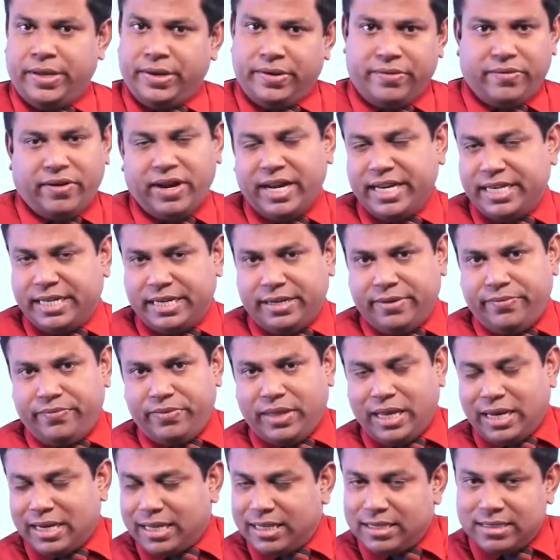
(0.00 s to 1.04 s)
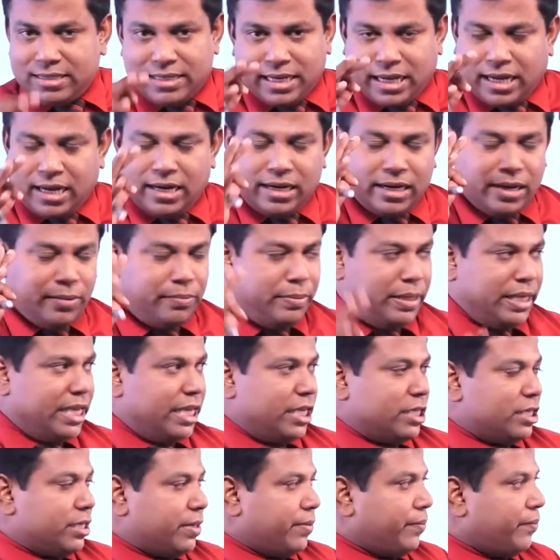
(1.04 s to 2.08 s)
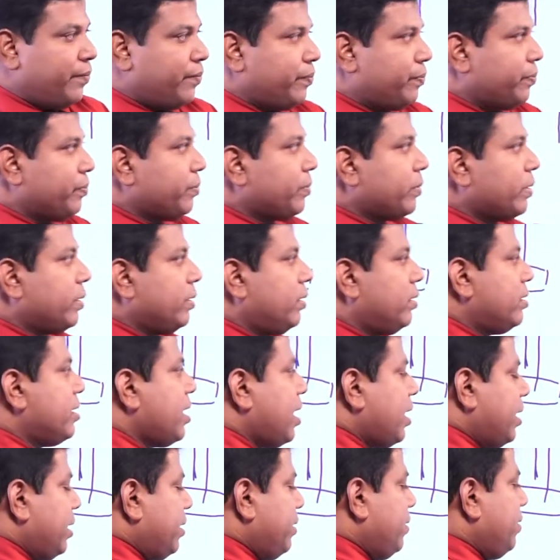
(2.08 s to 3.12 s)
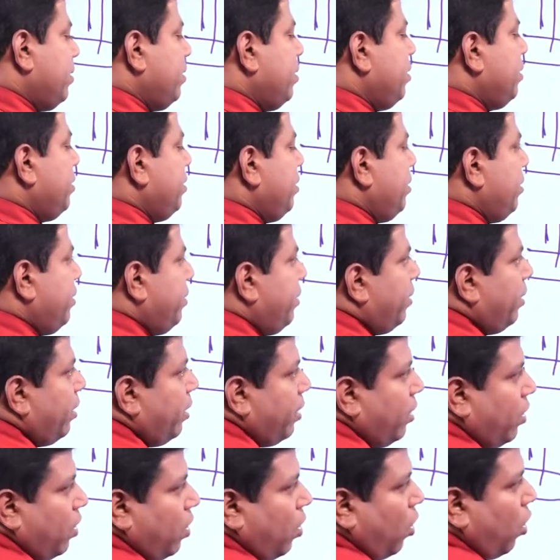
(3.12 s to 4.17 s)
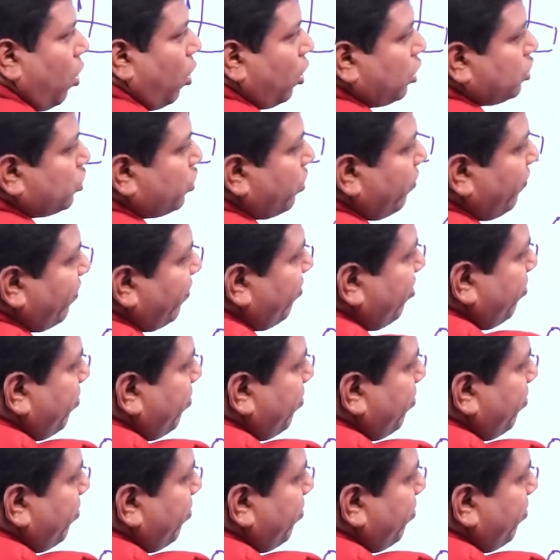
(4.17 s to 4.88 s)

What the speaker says: Right, that is second complication. Done. Also, when we